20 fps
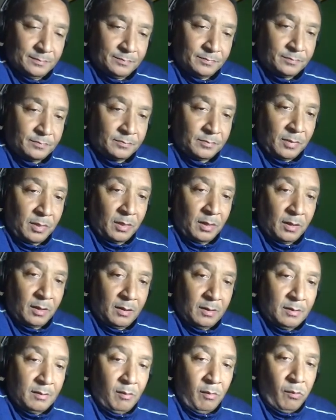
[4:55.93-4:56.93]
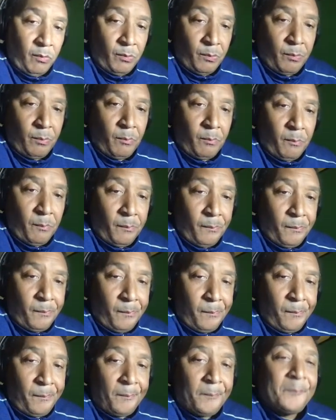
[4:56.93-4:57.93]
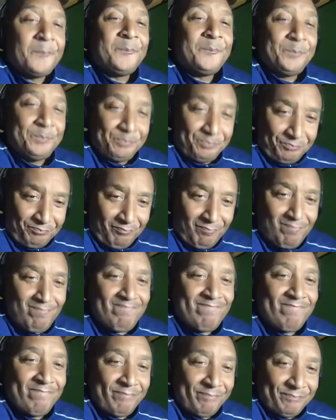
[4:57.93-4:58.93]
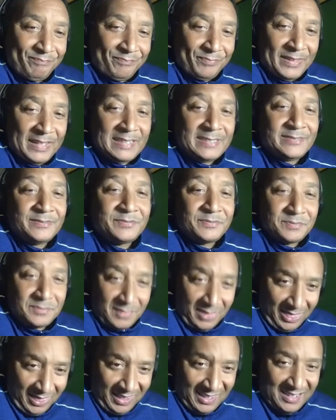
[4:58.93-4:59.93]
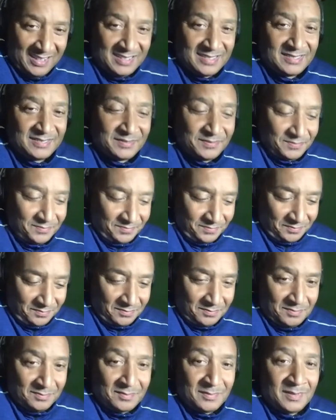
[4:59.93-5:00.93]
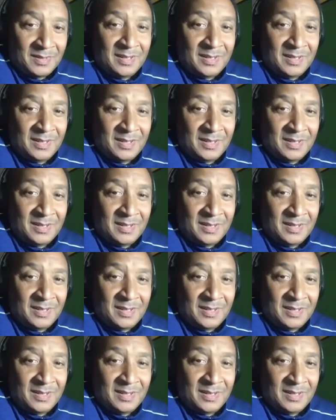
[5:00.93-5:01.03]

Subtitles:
But when the real players come and the real games start, His ass is on the sideline.